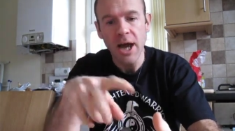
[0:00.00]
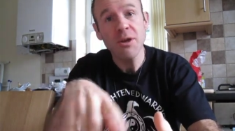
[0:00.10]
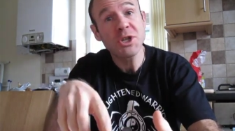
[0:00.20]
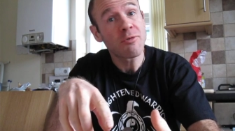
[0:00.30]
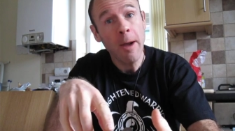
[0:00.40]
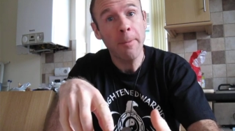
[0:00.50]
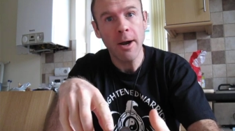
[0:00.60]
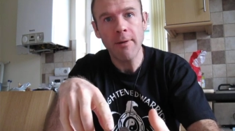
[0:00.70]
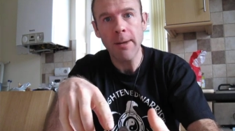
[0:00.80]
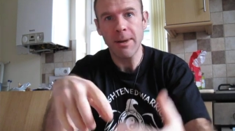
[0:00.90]
I used to wrap
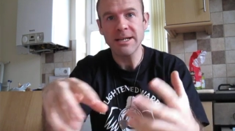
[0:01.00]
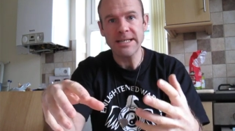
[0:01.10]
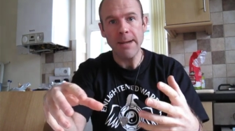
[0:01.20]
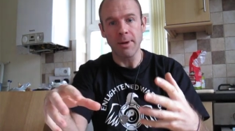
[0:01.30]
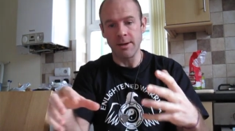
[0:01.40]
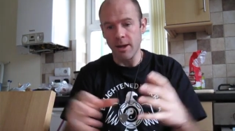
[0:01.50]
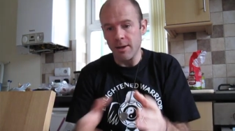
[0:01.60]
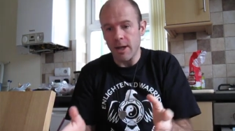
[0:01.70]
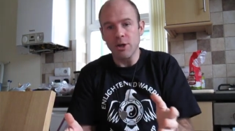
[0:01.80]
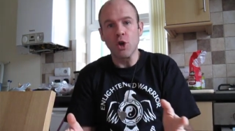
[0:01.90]
it around my salmon
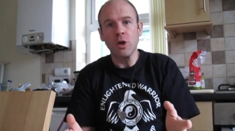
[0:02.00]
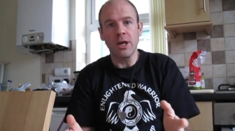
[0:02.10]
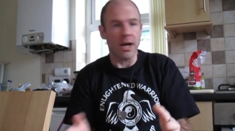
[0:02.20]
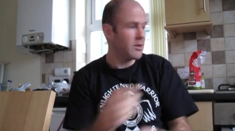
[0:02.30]
and, and cook it.